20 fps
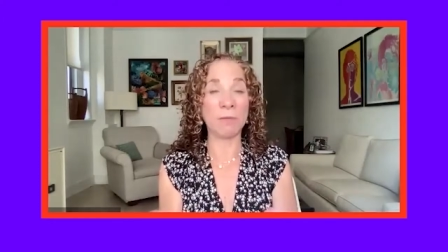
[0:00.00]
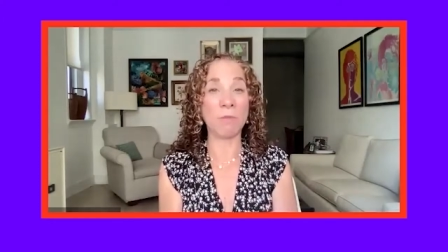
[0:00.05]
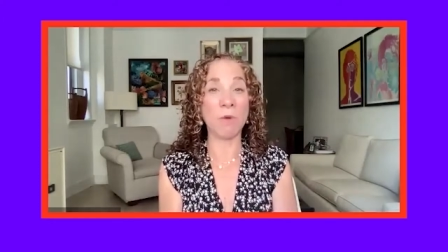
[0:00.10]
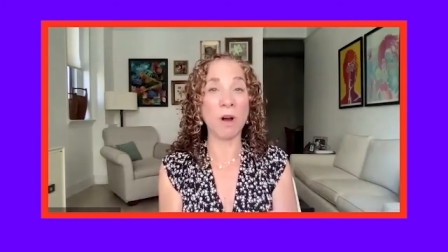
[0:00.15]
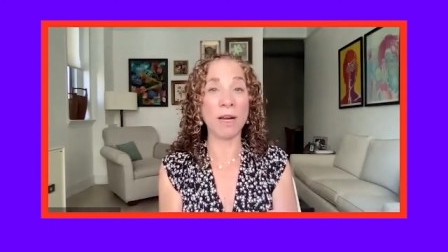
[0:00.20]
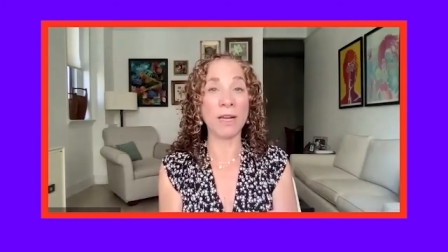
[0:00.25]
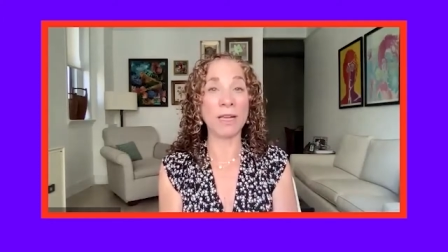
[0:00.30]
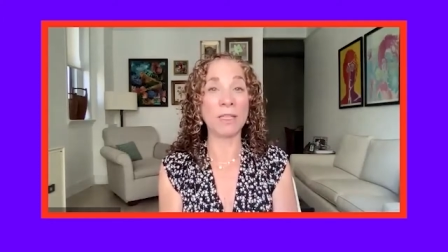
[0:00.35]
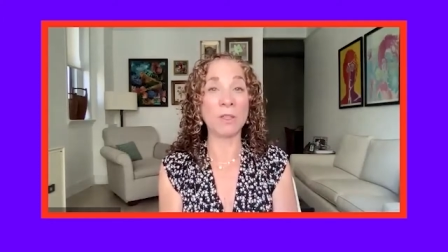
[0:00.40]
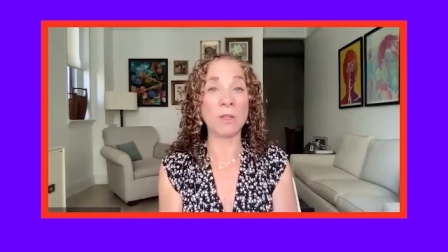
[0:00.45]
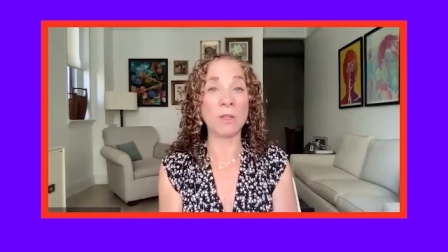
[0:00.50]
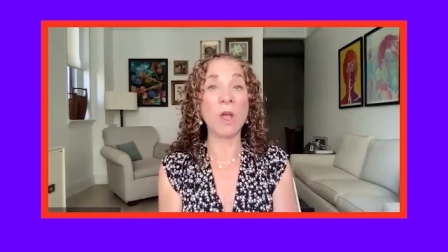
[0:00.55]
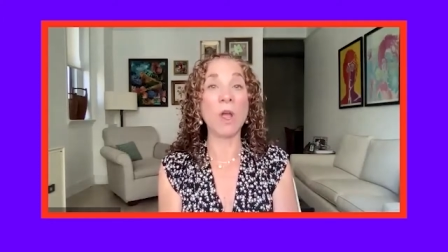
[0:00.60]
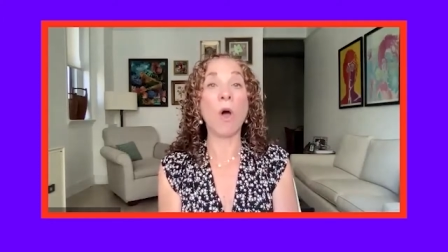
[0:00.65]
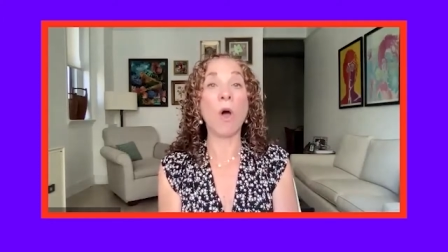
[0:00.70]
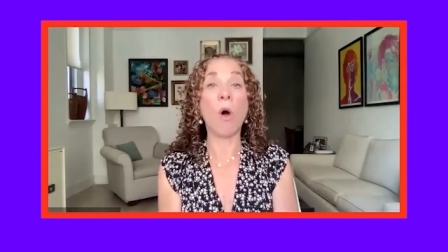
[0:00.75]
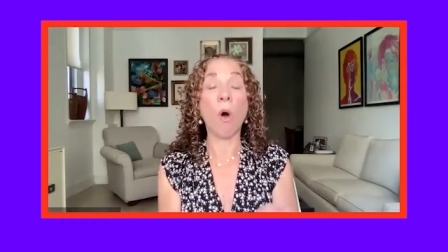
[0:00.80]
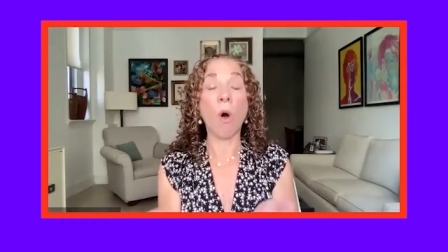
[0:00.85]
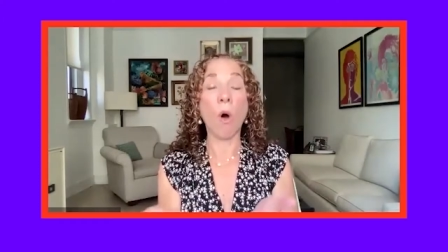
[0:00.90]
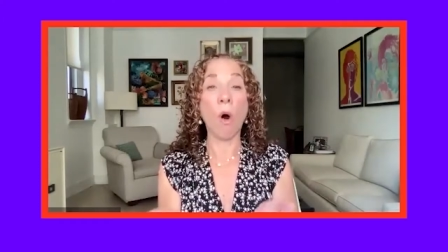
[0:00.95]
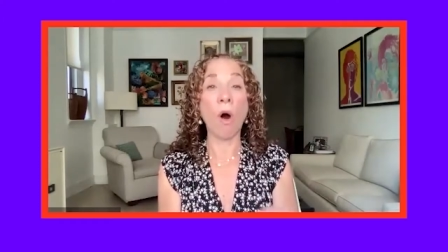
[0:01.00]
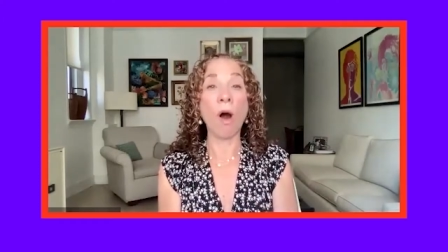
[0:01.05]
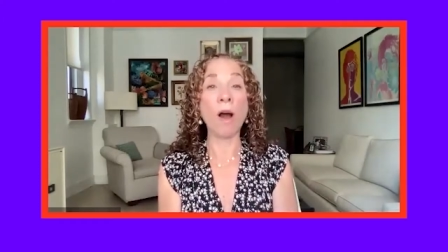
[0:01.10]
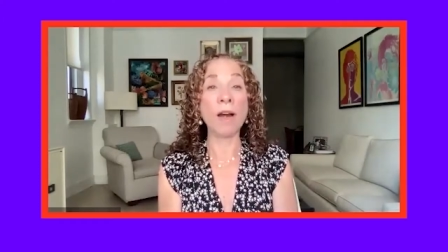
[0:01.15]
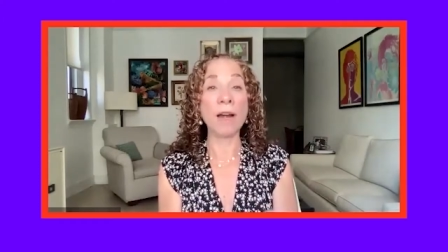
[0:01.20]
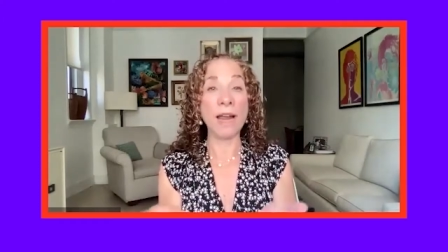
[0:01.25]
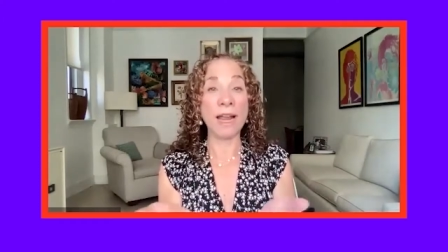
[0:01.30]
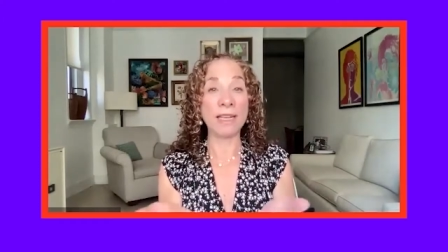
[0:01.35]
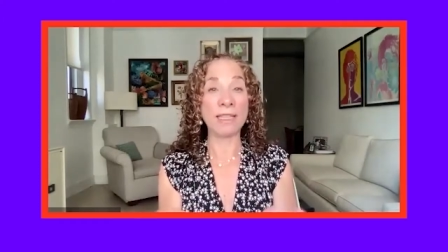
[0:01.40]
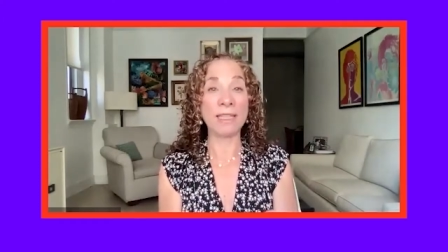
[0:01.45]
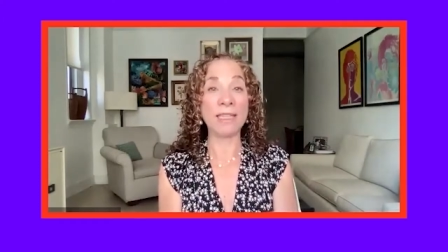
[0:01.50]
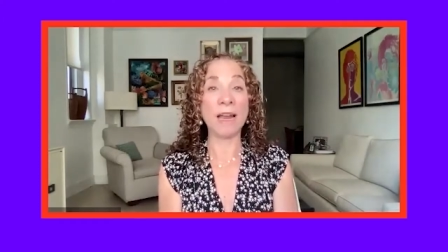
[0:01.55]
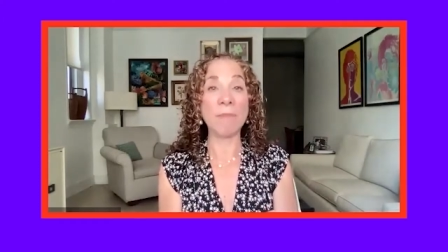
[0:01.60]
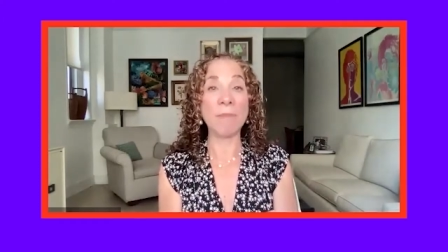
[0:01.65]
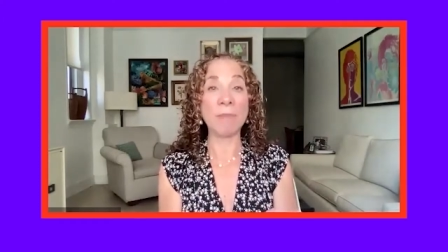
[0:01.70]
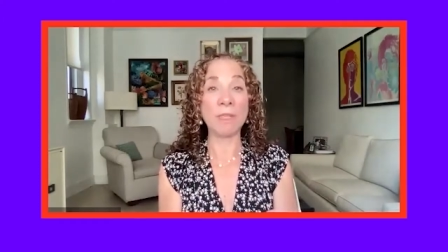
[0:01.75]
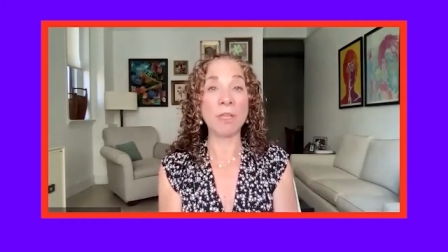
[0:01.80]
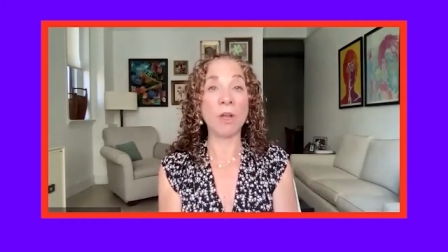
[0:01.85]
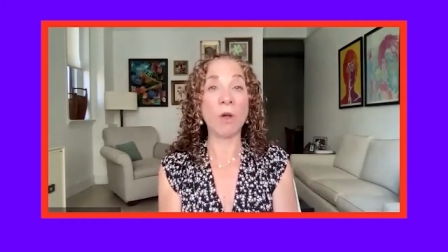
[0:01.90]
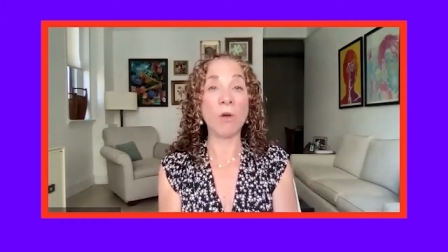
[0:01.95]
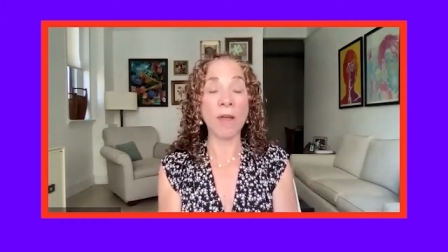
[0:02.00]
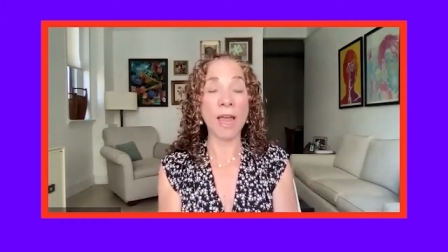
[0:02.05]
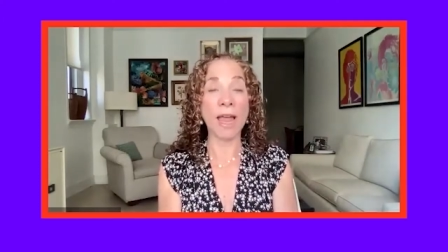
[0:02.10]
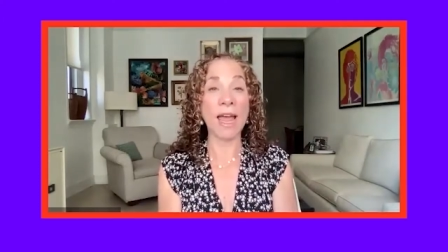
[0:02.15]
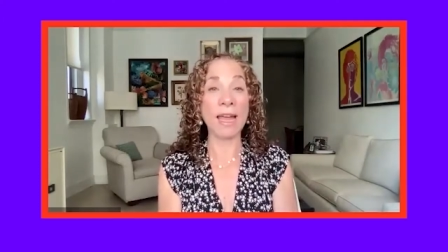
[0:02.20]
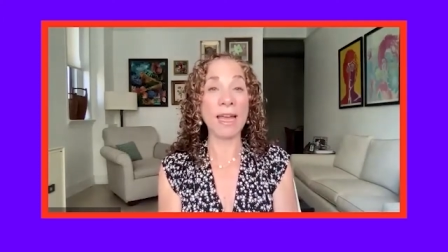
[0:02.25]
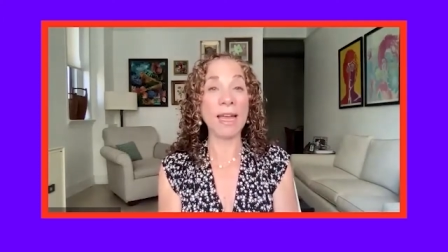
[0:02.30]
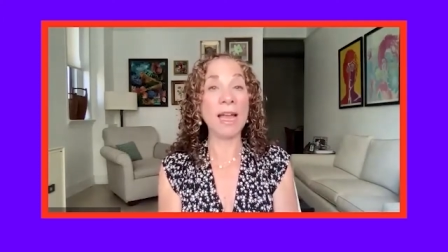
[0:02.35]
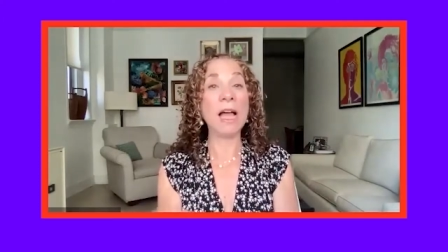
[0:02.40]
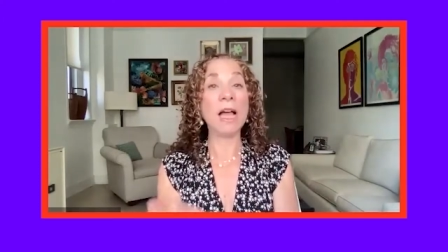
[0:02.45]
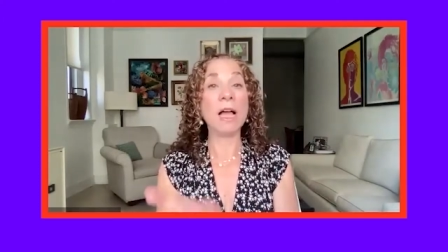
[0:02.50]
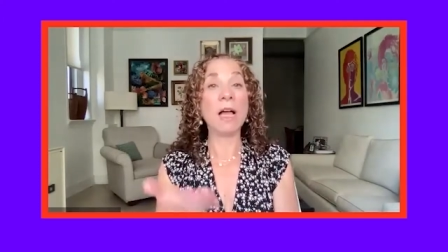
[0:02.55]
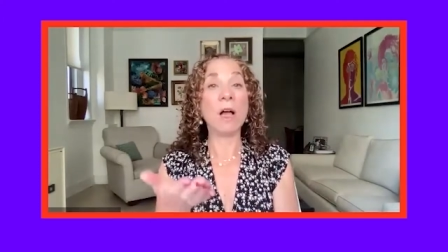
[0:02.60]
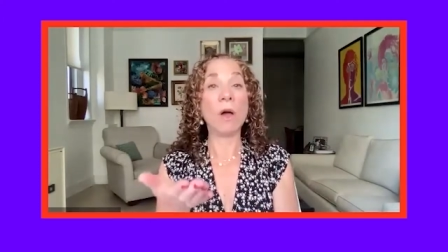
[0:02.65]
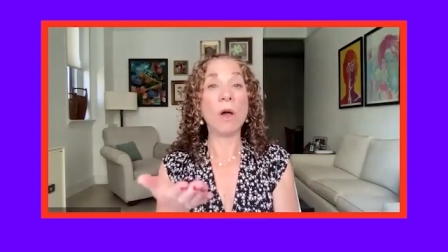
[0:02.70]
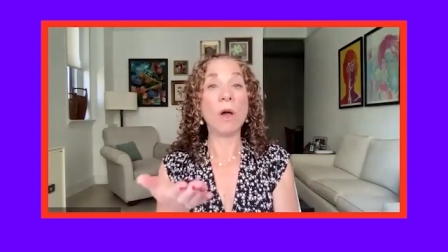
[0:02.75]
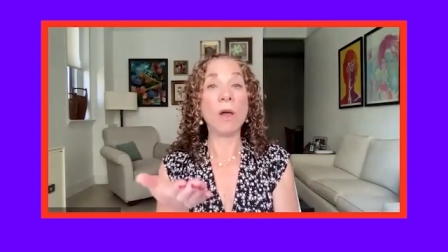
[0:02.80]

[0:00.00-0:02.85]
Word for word: into markets, our next step is okay.